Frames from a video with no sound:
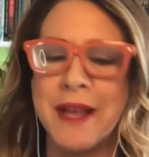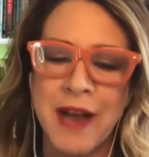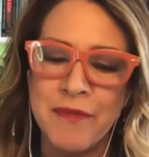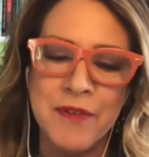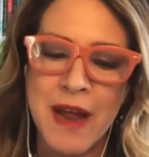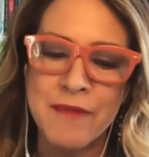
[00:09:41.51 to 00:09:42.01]
Like
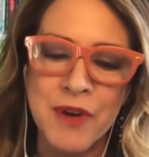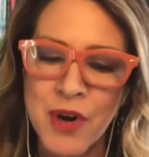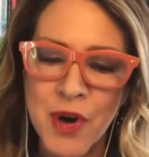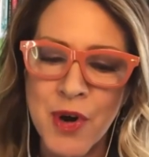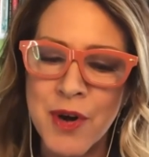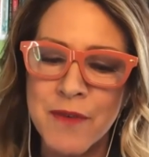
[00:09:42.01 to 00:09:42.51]
I've never
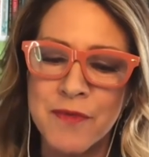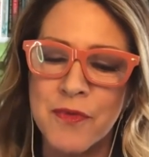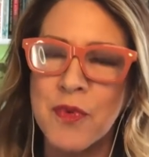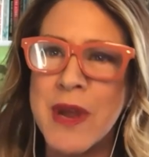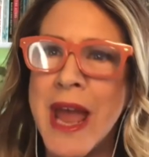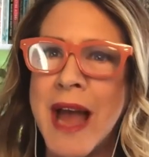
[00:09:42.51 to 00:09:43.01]
heard of
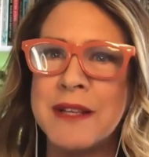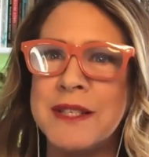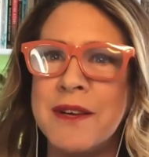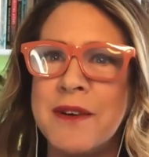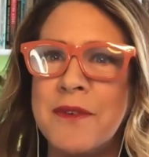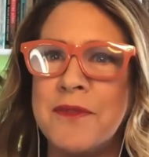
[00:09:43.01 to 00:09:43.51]

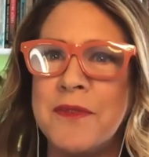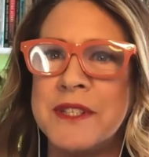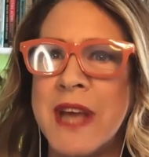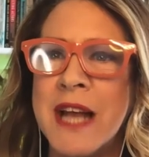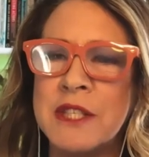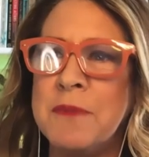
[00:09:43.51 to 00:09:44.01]
reactive
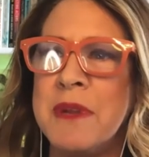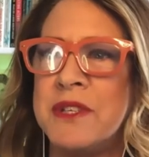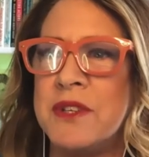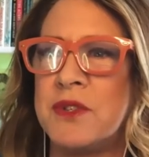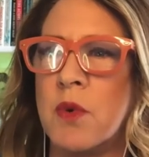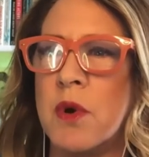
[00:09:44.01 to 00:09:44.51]
attachment
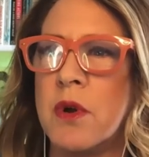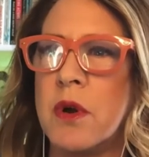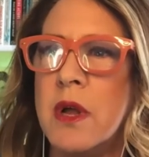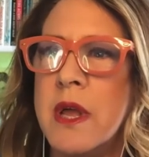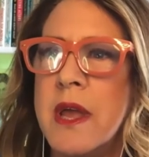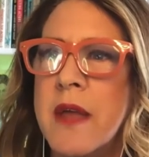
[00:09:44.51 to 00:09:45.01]
disorder.